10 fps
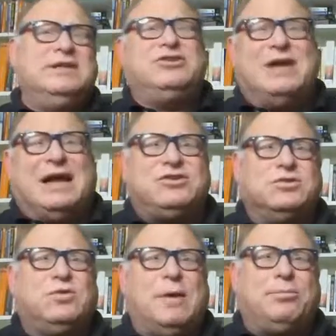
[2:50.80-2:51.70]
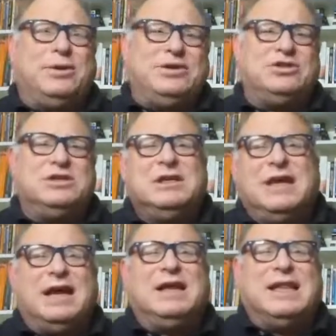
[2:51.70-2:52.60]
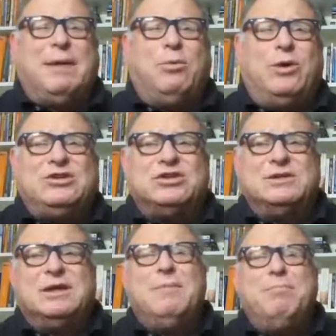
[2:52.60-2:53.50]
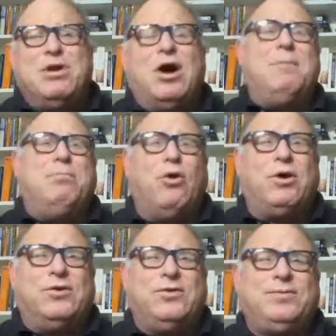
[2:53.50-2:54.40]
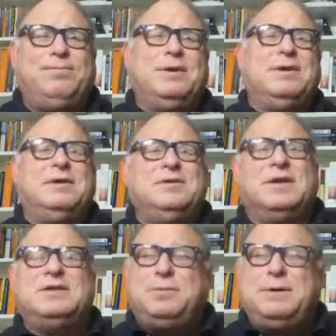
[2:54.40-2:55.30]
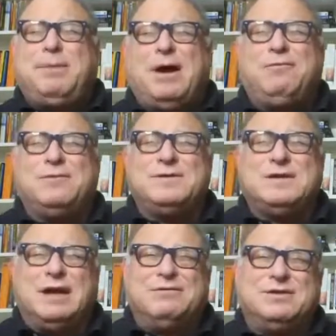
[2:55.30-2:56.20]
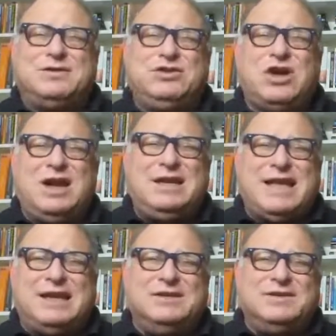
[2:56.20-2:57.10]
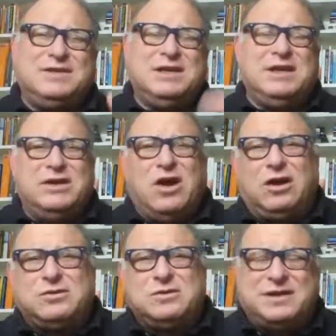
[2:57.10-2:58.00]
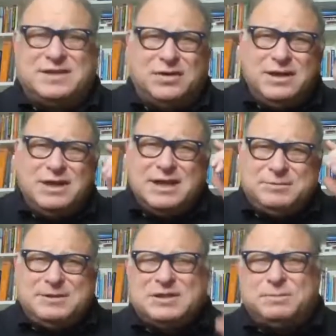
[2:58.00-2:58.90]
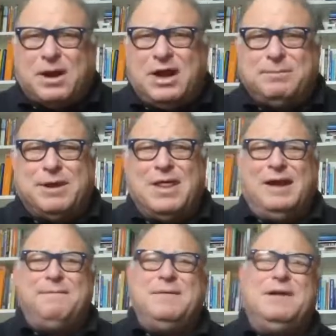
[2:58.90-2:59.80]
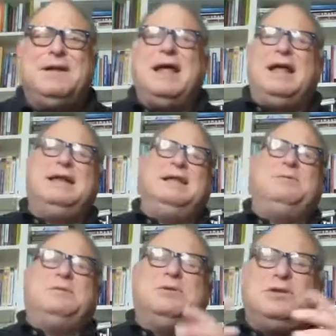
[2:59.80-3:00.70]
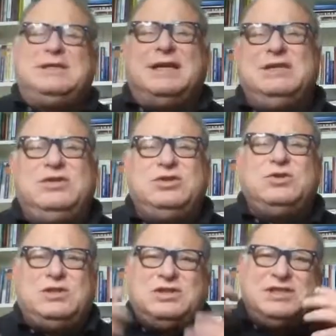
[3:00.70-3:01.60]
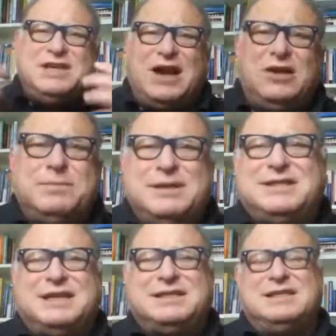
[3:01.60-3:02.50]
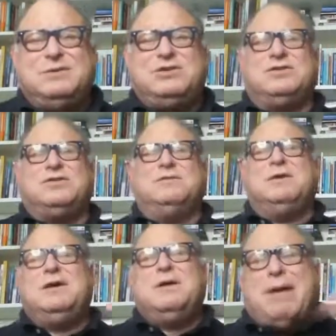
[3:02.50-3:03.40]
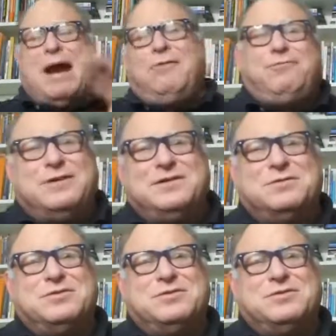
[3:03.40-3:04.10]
international cooperation and collaboration beyond borders. So that's pretty powerful stuff. So that's John Kennedy's inaugural address. Now, let's be inspired by that. And when we're looking at usage scenario-based testing, we should sort of paraphrase it